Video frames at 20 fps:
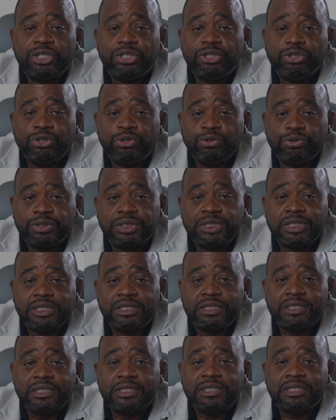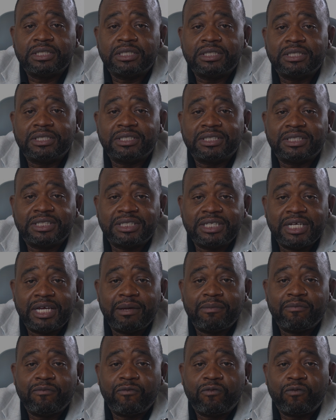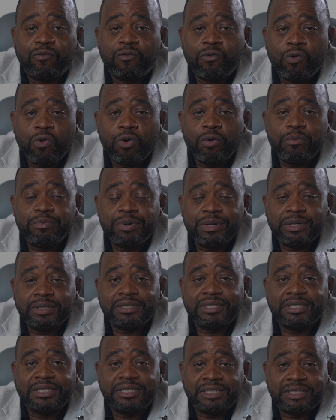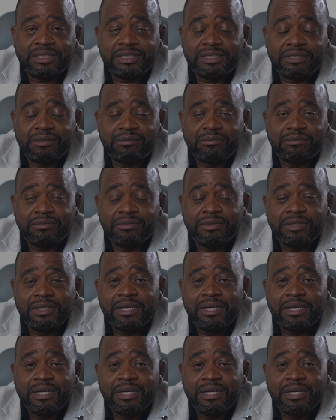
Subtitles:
using the same 4-pillar system: